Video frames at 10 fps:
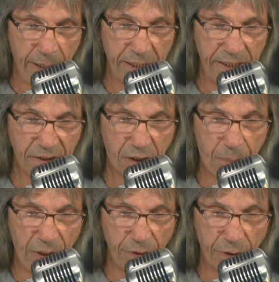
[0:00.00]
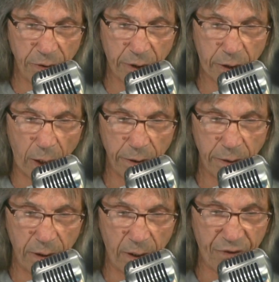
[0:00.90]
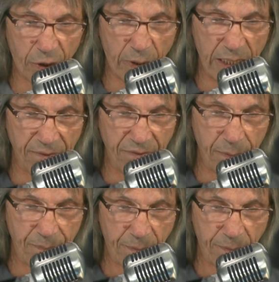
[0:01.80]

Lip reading: They disappear down the gullet of the grave.